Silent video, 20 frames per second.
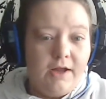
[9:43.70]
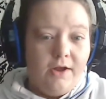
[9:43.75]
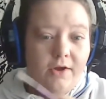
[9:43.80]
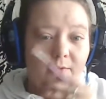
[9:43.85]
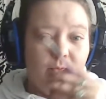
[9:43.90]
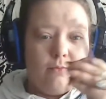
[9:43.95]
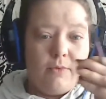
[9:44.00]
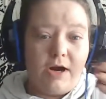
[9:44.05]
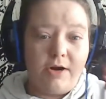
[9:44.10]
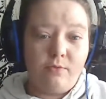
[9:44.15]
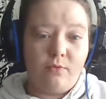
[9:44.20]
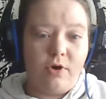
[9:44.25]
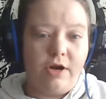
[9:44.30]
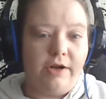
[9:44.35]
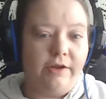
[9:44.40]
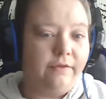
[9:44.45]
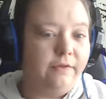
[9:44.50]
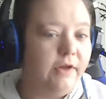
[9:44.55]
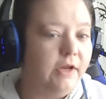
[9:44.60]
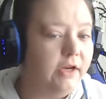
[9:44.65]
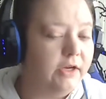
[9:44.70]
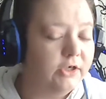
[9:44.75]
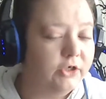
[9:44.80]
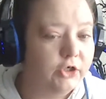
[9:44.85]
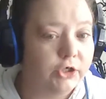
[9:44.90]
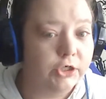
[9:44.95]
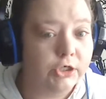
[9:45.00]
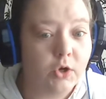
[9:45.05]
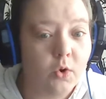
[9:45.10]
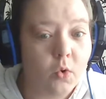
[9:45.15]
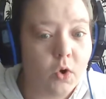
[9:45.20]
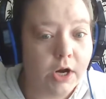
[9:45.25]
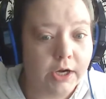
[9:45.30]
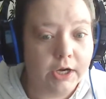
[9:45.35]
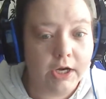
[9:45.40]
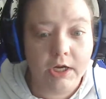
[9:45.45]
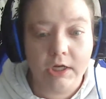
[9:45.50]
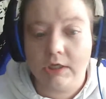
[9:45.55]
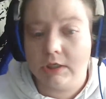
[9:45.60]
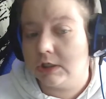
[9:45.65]
My ring thing is just going
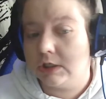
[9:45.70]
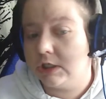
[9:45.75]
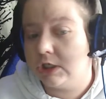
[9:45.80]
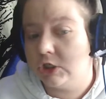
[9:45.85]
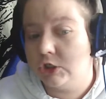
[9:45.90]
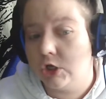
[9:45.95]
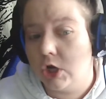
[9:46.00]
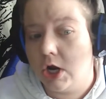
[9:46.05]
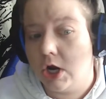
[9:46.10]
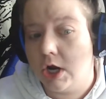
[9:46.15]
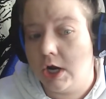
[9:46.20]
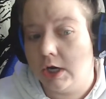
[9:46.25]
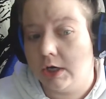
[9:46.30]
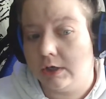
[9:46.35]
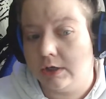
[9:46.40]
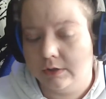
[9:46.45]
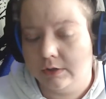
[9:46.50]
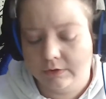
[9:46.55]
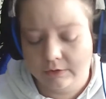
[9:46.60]
insane.